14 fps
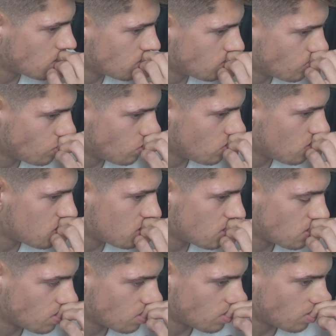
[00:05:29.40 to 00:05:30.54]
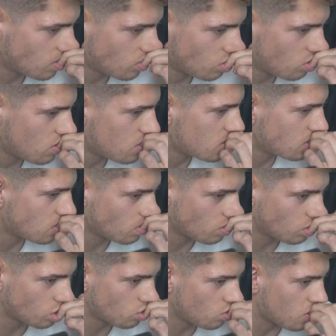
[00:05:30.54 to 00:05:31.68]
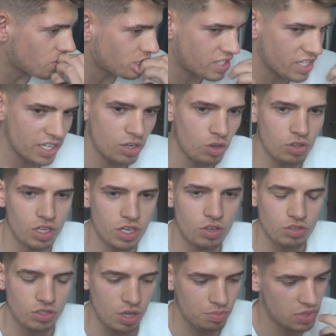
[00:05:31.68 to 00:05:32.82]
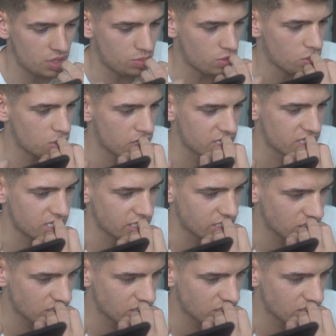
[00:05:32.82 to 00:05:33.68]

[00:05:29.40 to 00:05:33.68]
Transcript: like any dumb person would have guessed. Well, obviously, they're not, they're not dumb people, are they?